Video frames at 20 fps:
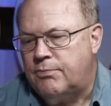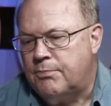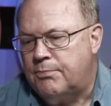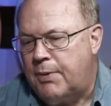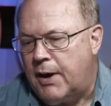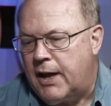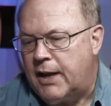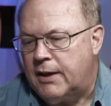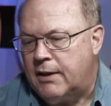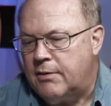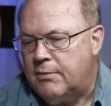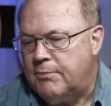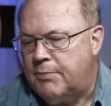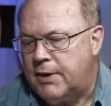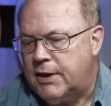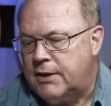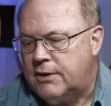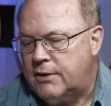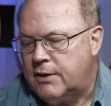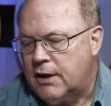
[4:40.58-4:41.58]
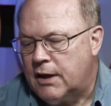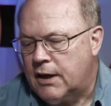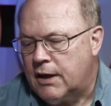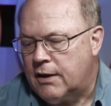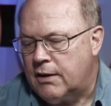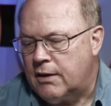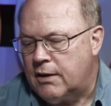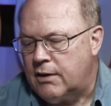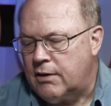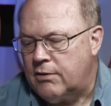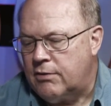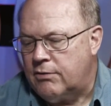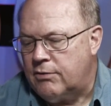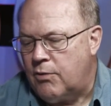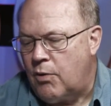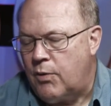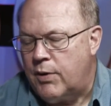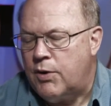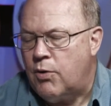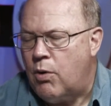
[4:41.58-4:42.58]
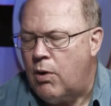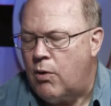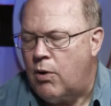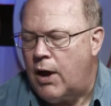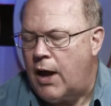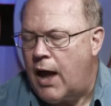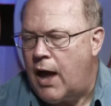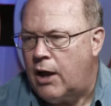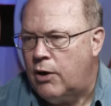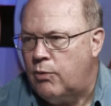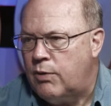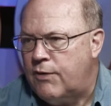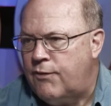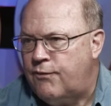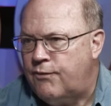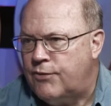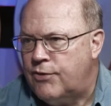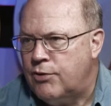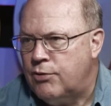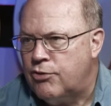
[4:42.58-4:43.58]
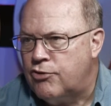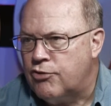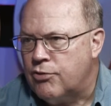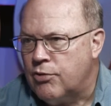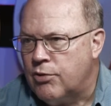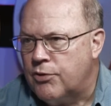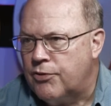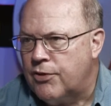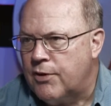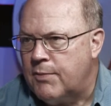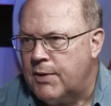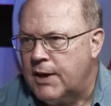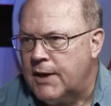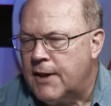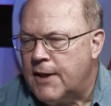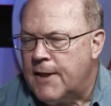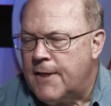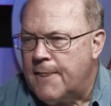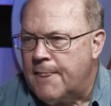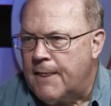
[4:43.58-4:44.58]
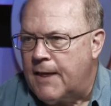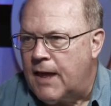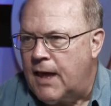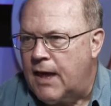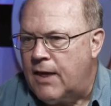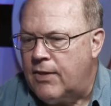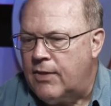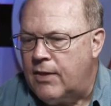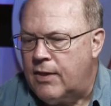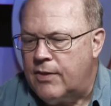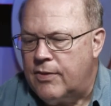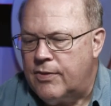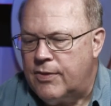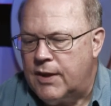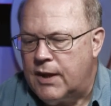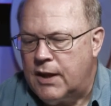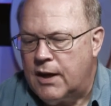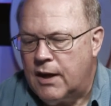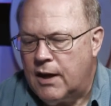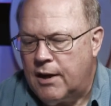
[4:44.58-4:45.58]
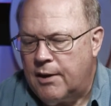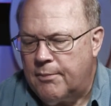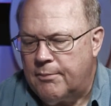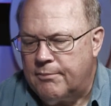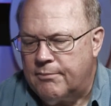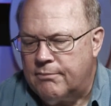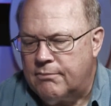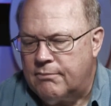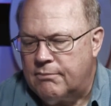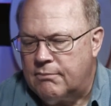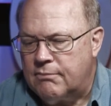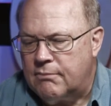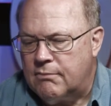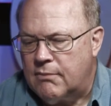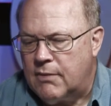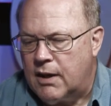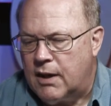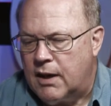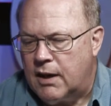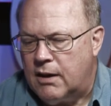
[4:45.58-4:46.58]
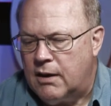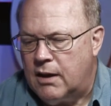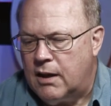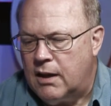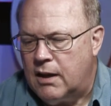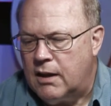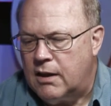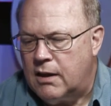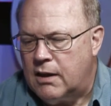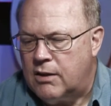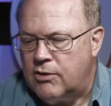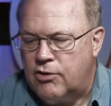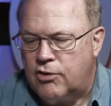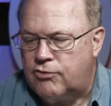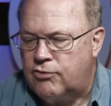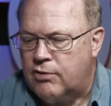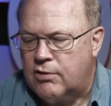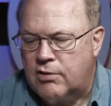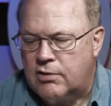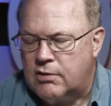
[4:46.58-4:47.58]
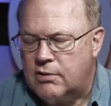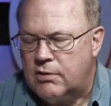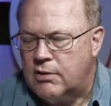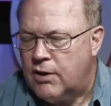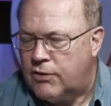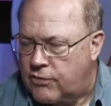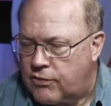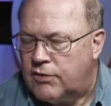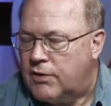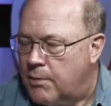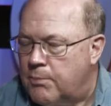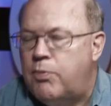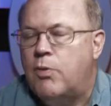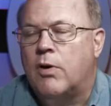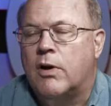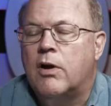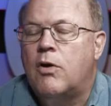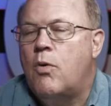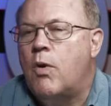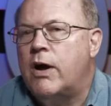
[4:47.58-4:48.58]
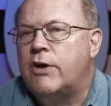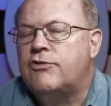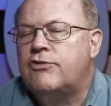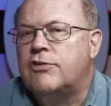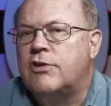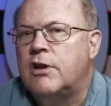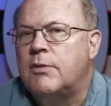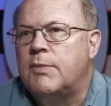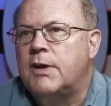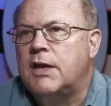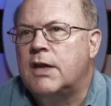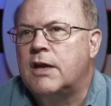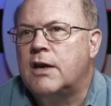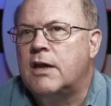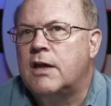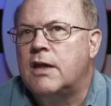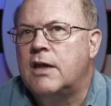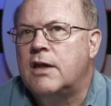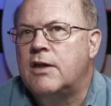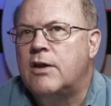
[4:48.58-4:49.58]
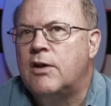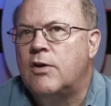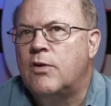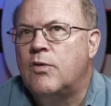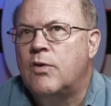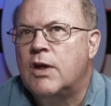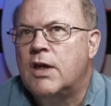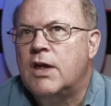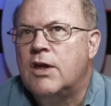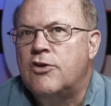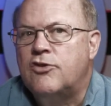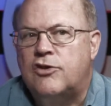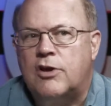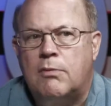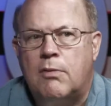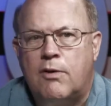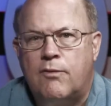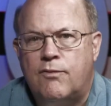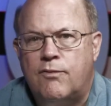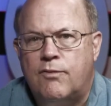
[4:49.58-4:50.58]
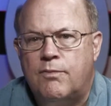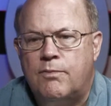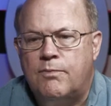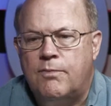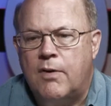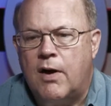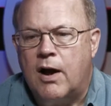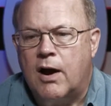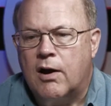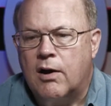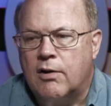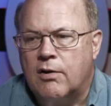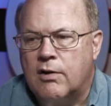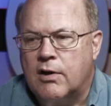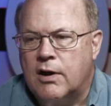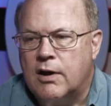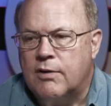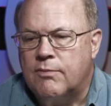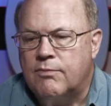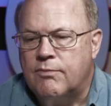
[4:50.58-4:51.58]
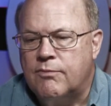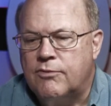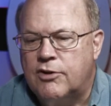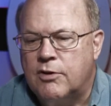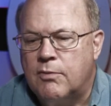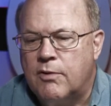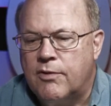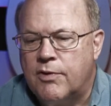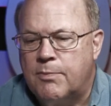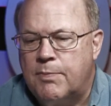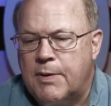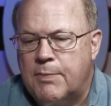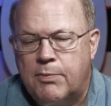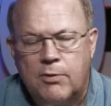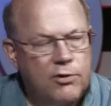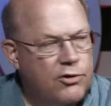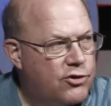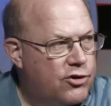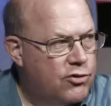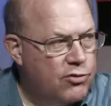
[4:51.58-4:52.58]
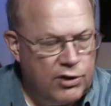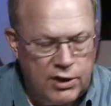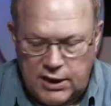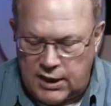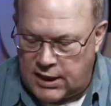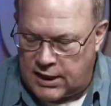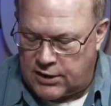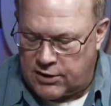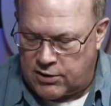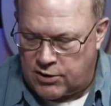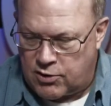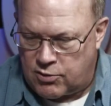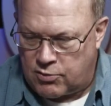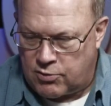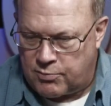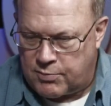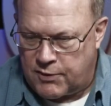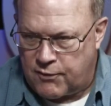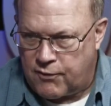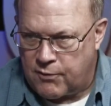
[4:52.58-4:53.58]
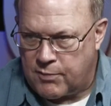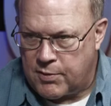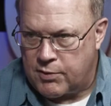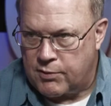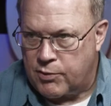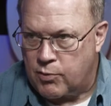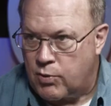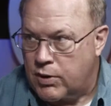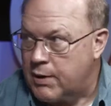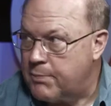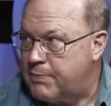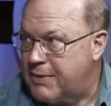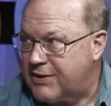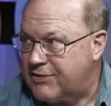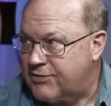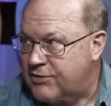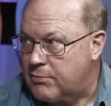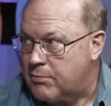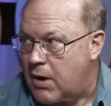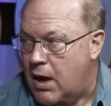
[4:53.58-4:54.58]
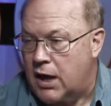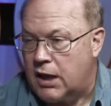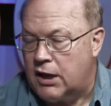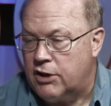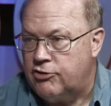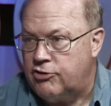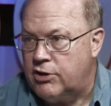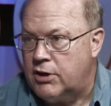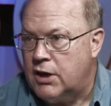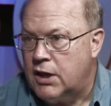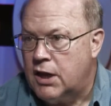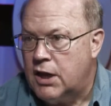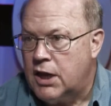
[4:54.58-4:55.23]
but but. Uh, we, how do we do truth? I mean, the um, and you just this is an important question. I mean, like, it, you know, some of our uh, some of the people who are tuning in, you know, will be familiar with the word epistemology,